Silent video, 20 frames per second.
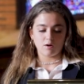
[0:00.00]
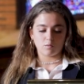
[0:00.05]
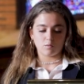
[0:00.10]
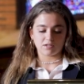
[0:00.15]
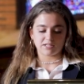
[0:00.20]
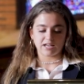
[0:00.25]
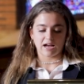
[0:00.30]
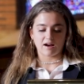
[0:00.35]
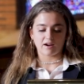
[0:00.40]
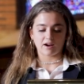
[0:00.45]

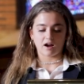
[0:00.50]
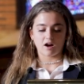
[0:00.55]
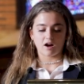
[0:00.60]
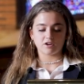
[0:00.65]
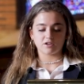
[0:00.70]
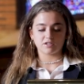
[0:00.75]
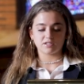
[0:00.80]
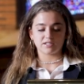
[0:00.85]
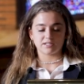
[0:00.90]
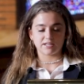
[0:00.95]
was how to
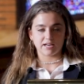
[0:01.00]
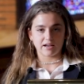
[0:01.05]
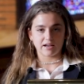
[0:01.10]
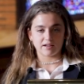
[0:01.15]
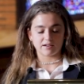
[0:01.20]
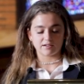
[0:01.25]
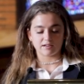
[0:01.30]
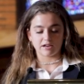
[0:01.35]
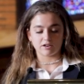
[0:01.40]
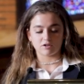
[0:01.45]

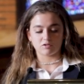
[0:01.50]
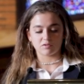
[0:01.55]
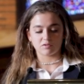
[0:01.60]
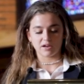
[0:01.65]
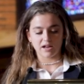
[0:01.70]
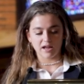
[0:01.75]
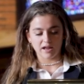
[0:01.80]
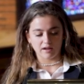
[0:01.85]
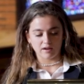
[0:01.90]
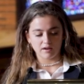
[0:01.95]
understand and
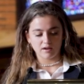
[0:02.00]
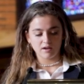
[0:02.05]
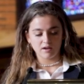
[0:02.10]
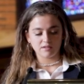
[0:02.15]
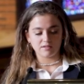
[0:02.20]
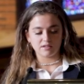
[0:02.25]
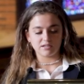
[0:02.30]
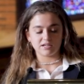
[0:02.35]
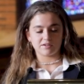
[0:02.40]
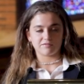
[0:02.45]

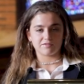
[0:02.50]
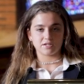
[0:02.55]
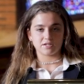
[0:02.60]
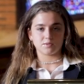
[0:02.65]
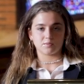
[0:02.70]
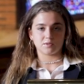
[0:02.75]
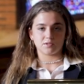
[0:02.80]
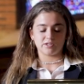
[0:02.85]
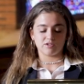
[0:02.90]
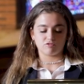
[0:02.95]
create the
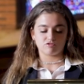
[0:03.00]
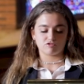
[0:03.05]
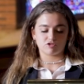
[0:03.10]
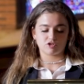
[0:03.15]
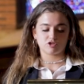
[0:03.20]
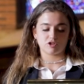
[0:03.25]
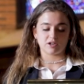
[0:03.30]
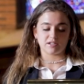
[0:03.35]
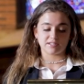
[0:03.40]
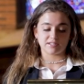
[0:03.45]
difference between
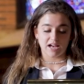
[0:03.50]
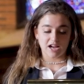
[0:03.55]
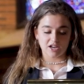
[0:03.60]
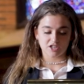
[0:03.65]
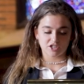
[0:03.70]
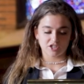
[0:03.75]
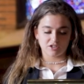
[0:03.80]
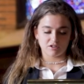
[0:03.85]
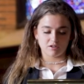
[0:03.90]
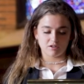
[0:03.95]

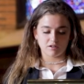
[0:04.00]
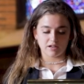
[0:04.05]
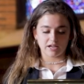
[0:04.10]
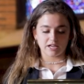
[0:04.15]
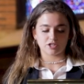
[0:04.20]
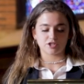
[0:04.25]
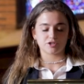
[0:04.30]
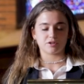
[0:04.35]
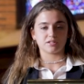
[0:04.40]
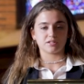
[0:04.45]
transactional
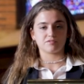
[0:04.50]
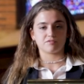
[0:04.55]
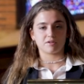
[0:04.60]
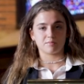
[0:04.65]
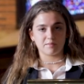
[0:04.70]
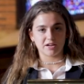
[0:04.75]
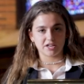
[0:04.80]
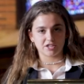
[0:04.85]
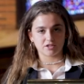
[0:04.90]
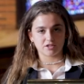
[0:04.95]
and
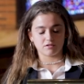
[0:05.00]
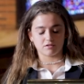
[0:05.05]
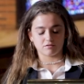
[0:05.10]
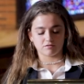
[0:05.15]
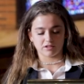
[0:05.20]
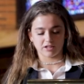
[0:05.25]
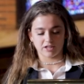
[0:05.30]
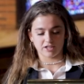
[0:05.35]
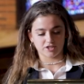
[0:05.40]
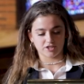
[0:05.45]
transformational
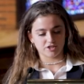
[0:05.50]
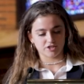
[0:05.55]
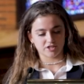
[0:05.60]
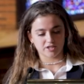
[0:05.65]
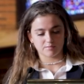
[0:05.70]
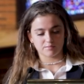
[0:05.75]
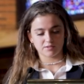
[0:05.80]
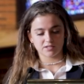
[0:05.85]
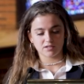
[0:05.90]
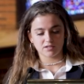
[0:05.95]

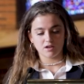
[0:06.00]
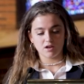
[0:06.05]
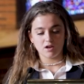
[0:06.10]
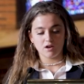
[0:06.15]
relationships,